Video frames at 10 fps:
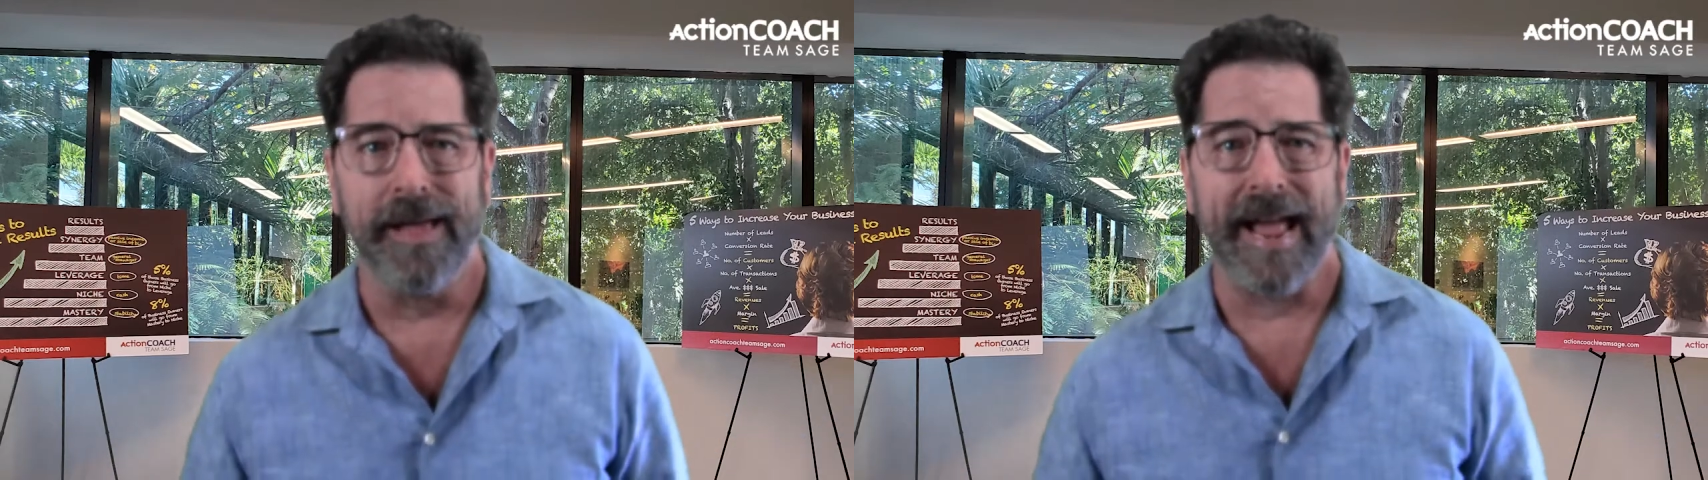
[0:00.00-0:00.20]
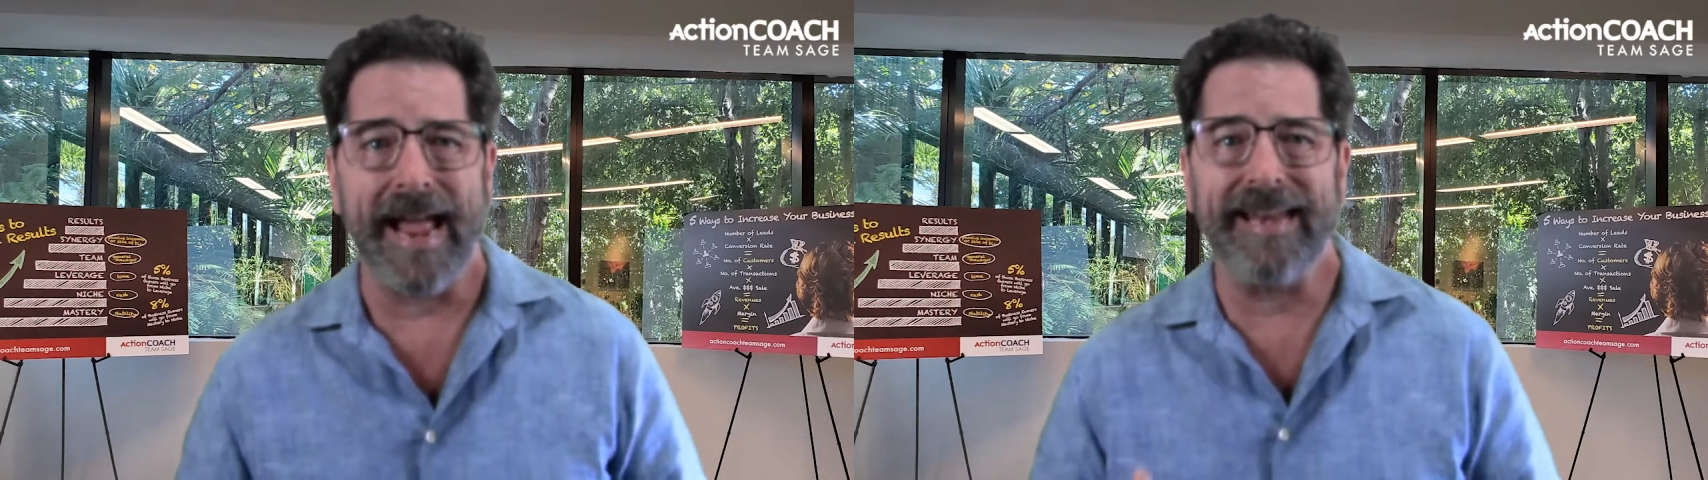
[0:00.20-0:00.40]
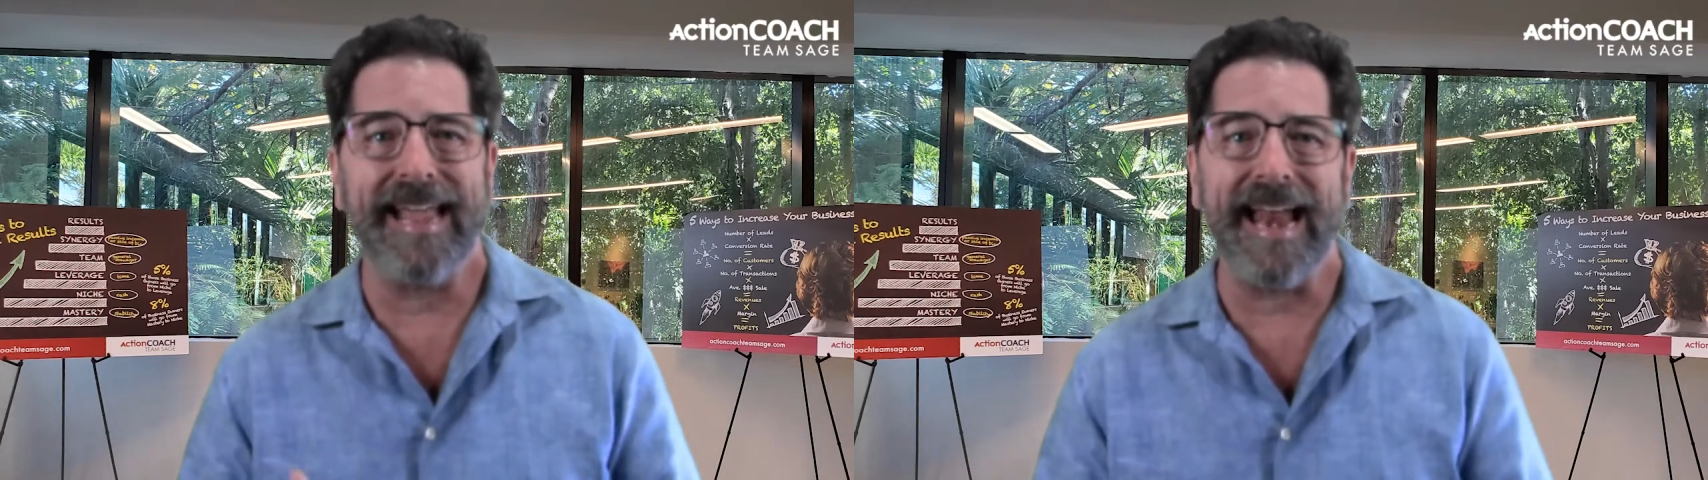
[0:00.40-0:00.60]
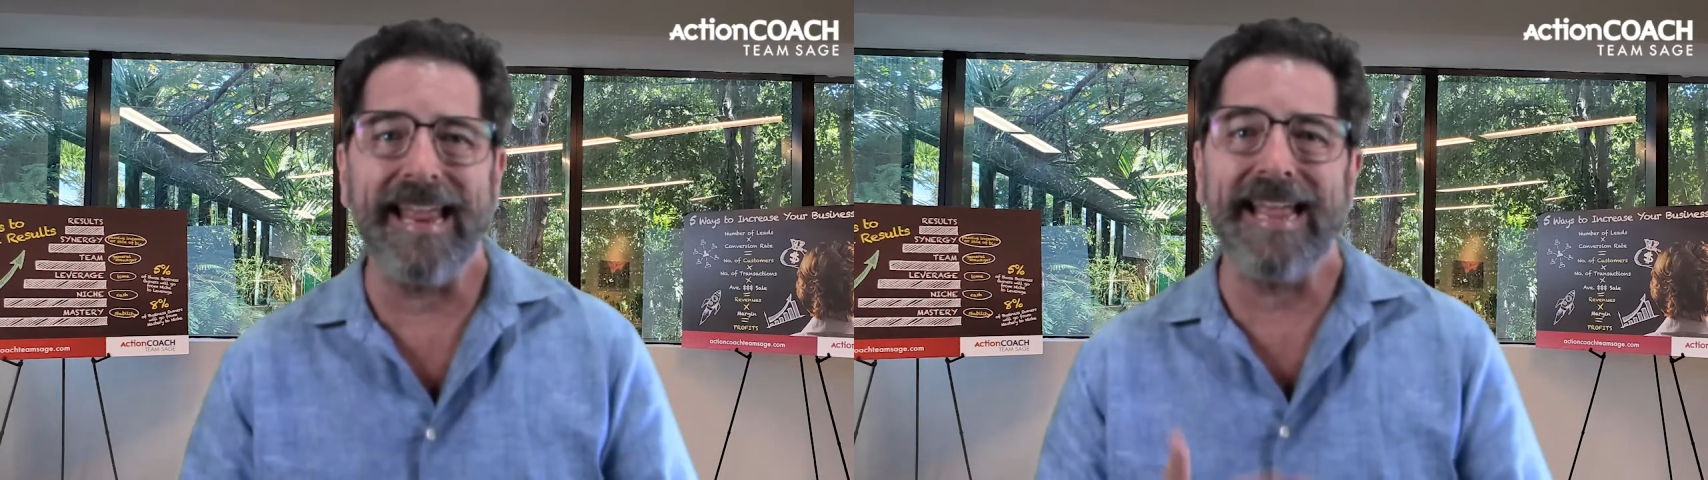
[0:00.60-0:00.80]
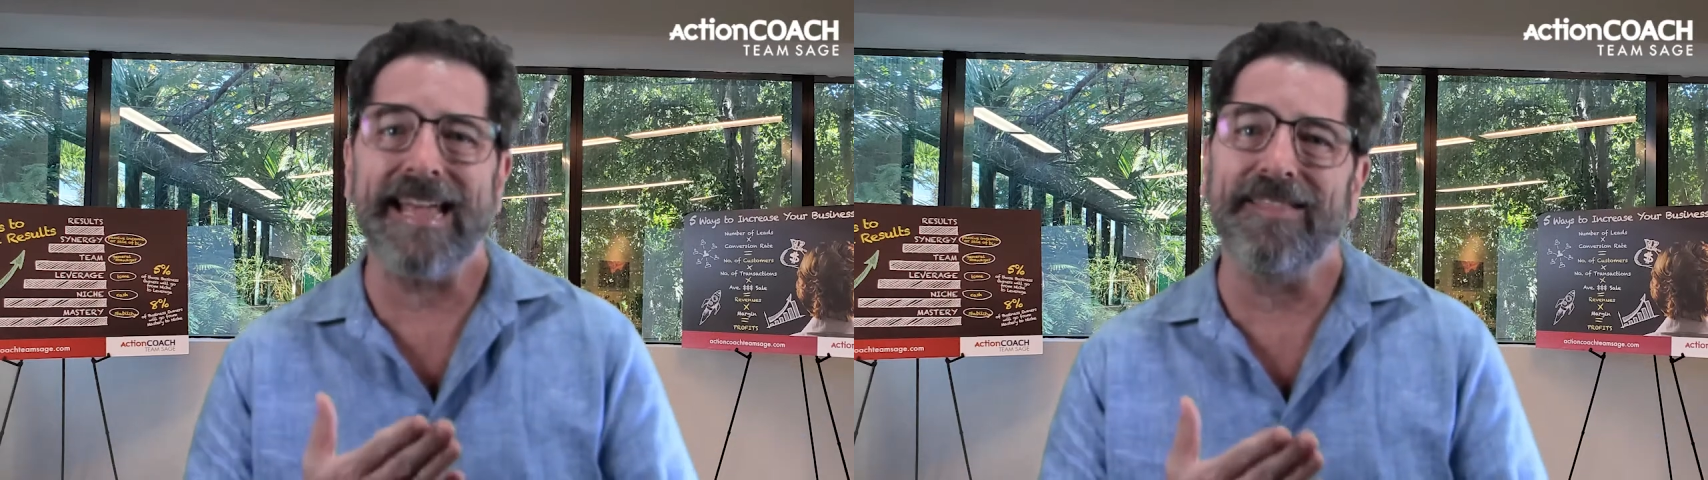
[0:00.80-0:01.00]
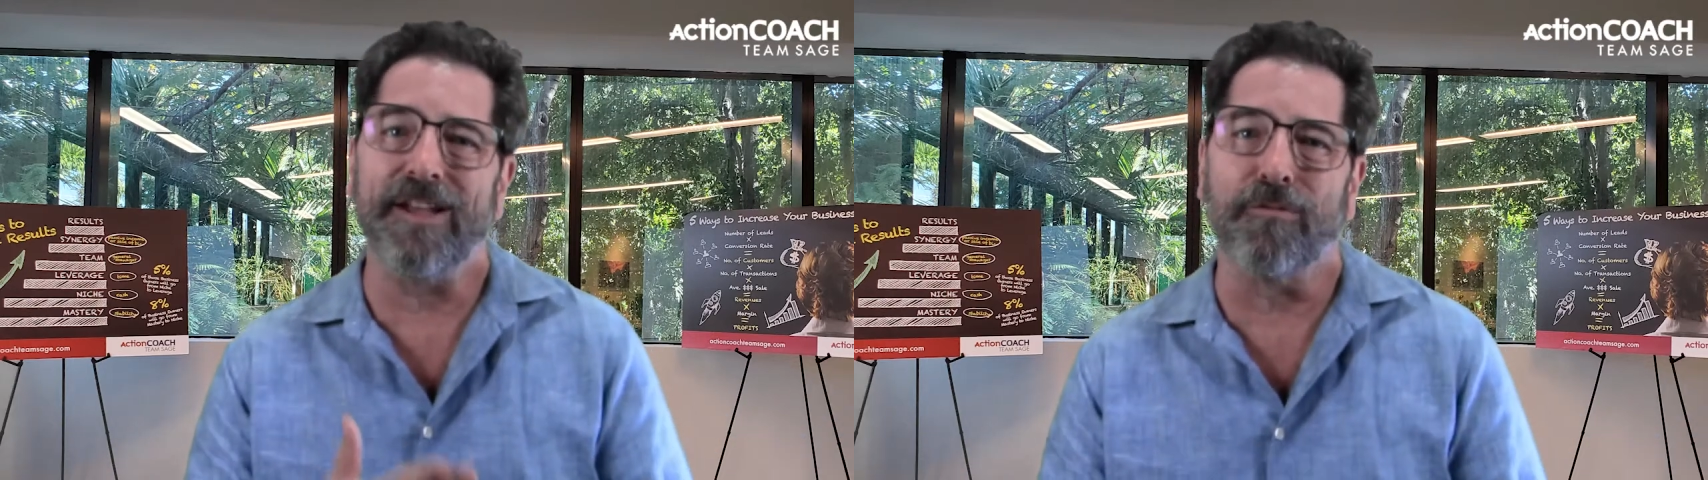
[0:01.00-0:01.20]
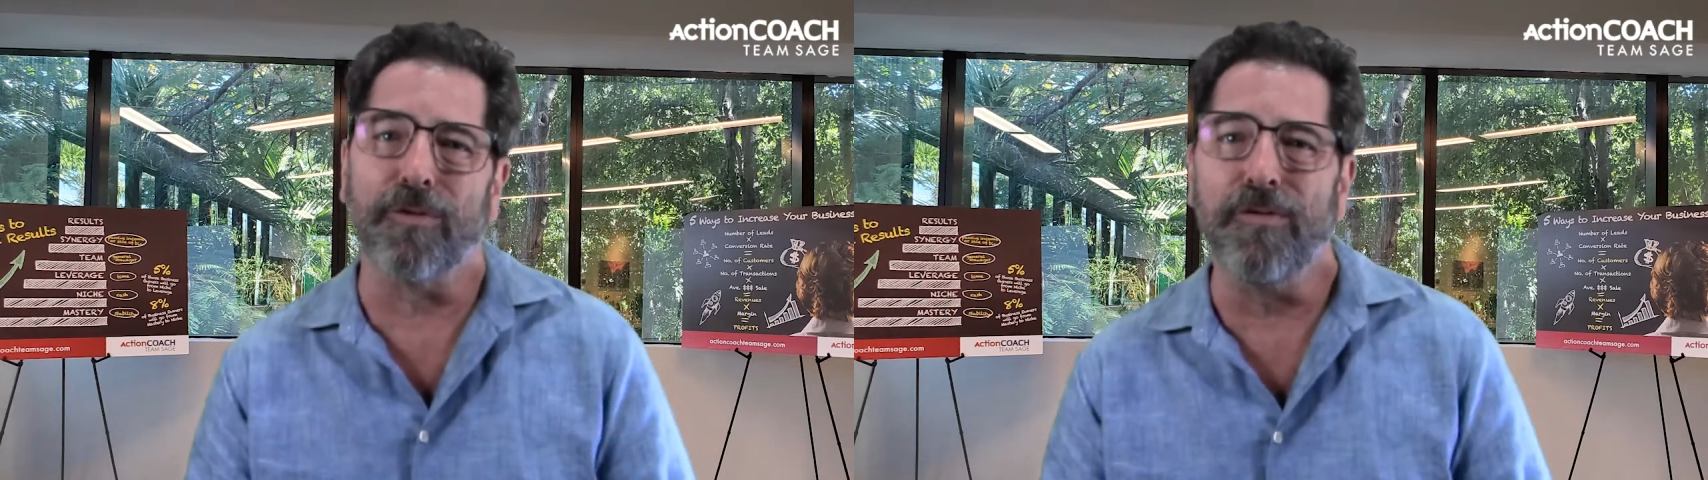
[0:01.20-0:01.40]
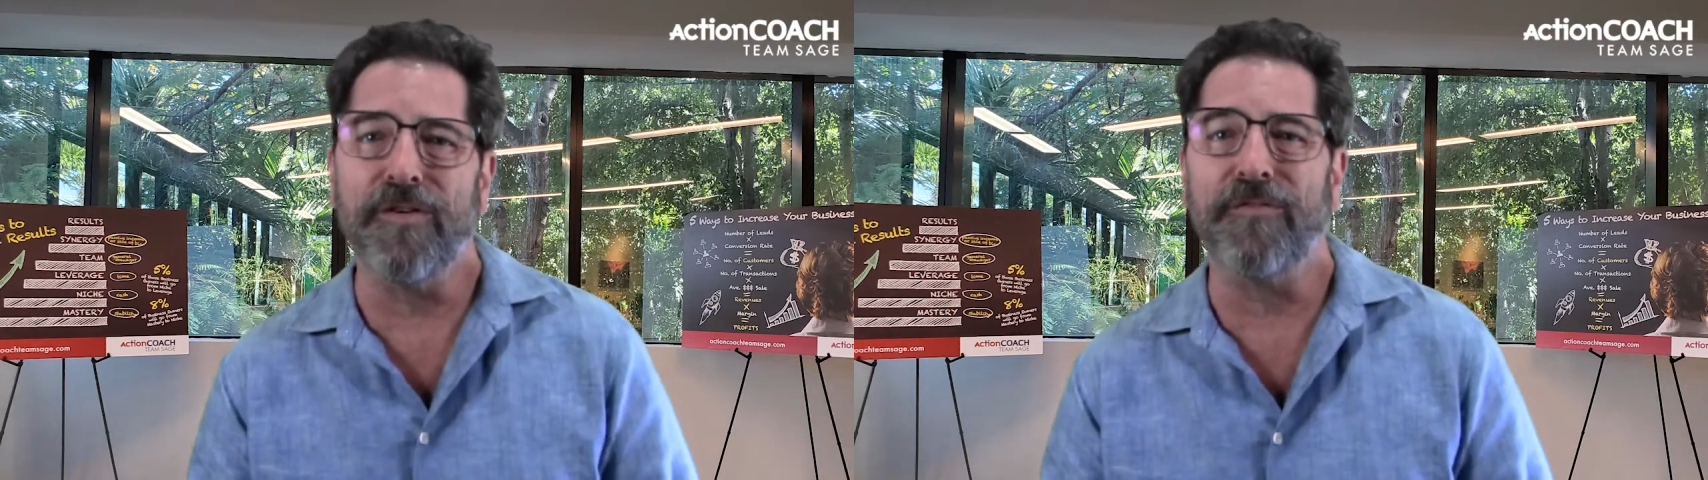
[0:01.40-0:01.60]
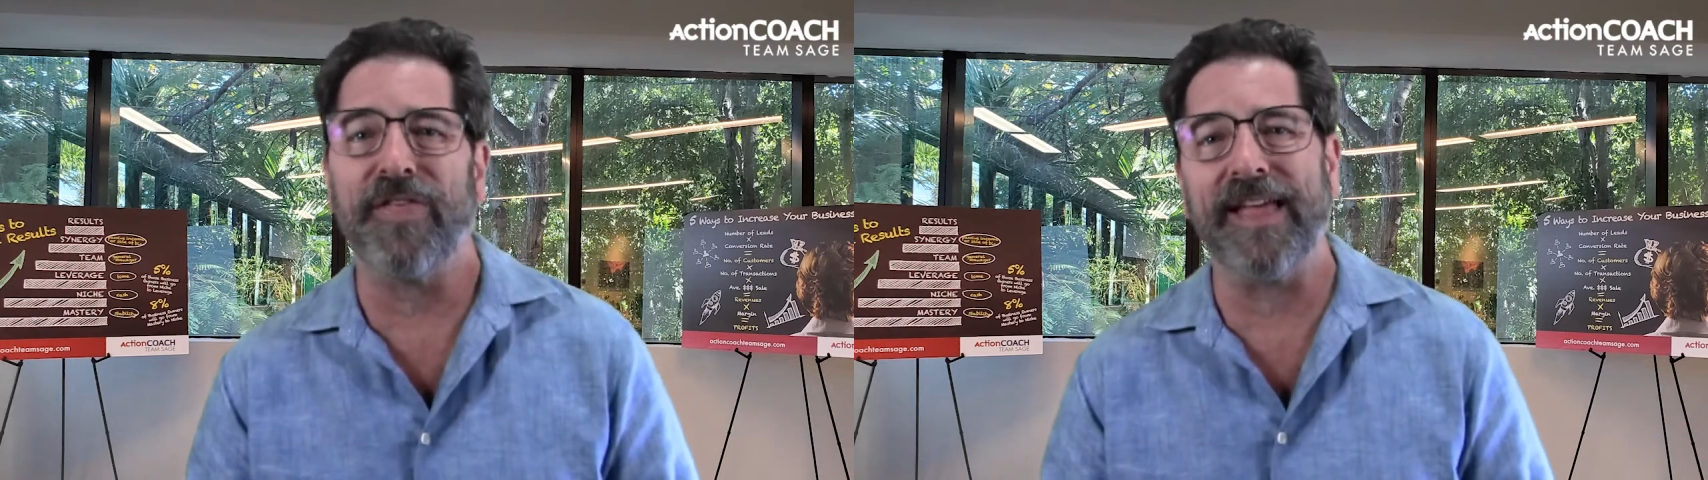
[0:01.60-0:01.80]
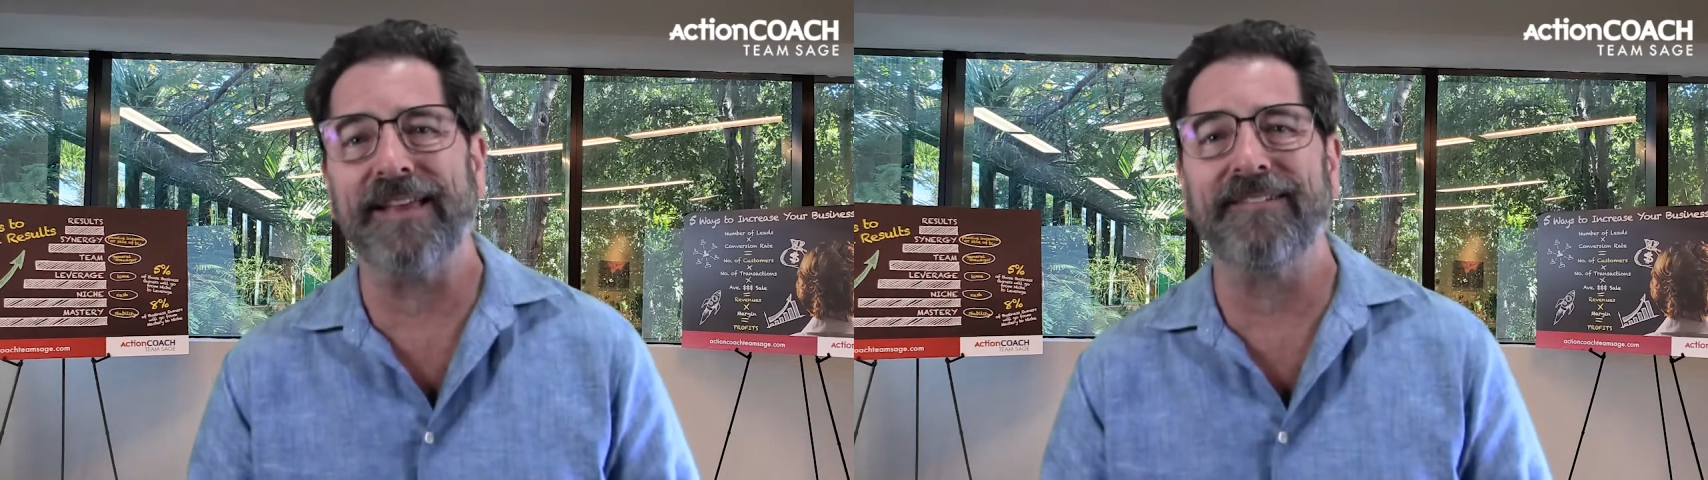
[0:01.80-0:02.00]
and getting in the groove of
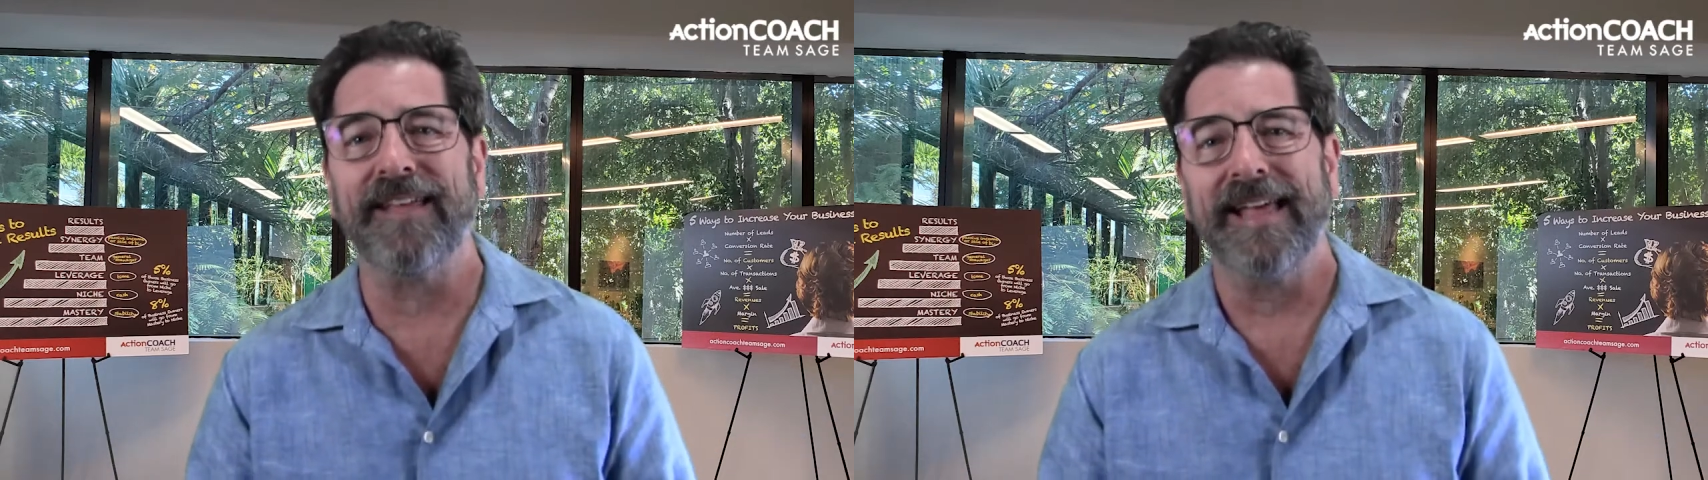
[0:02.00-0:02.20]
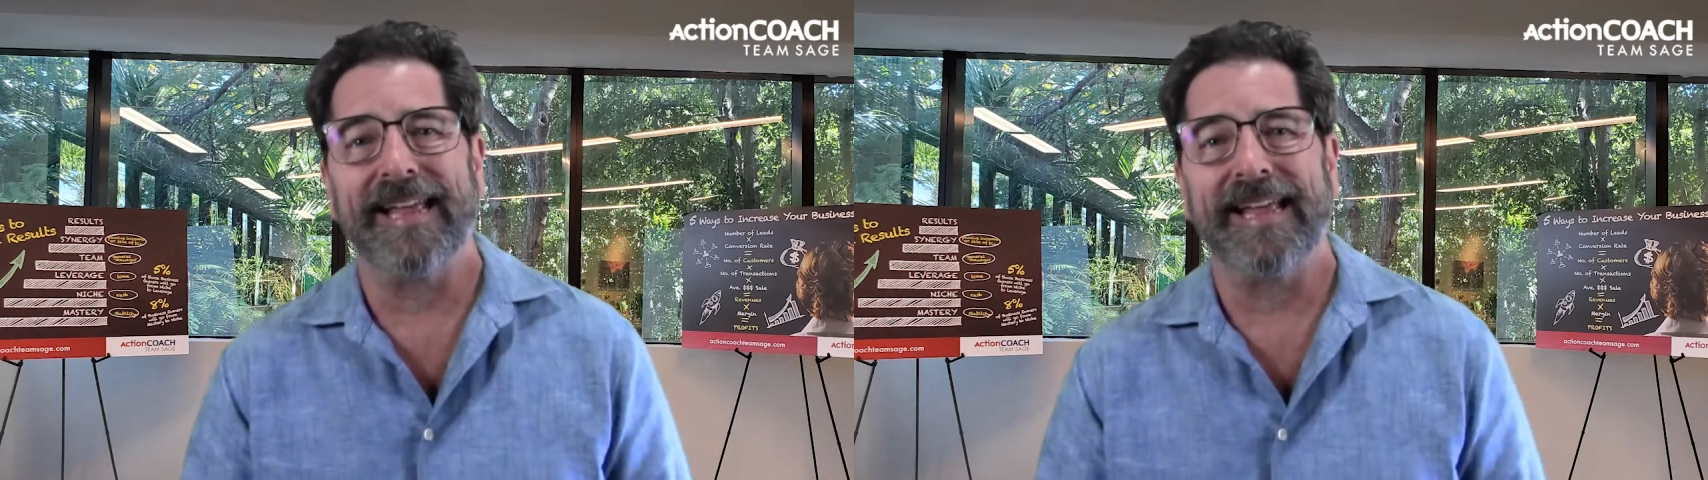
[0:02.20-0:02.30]
things